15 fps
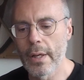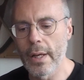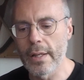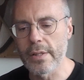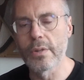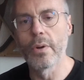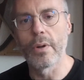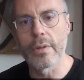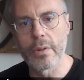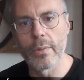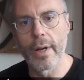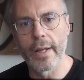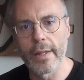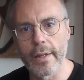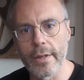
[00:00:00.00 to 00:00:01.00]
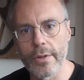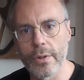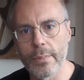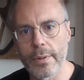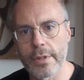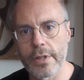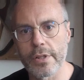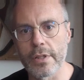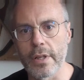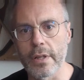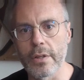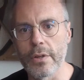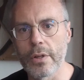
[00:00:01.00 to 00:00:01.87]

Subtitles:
It's not the way that you do positioning.